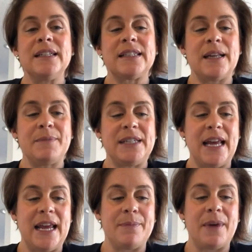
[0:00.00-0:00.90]
some
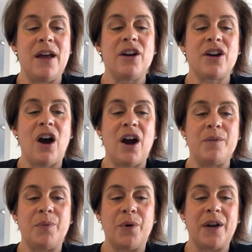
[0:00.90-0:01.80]
tape,
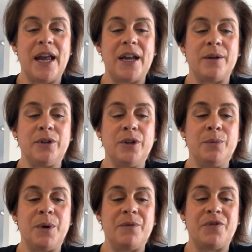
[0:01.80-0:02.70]
cardboard, and
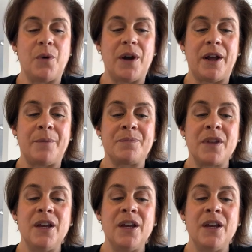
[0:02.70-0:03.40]
aluminum foil.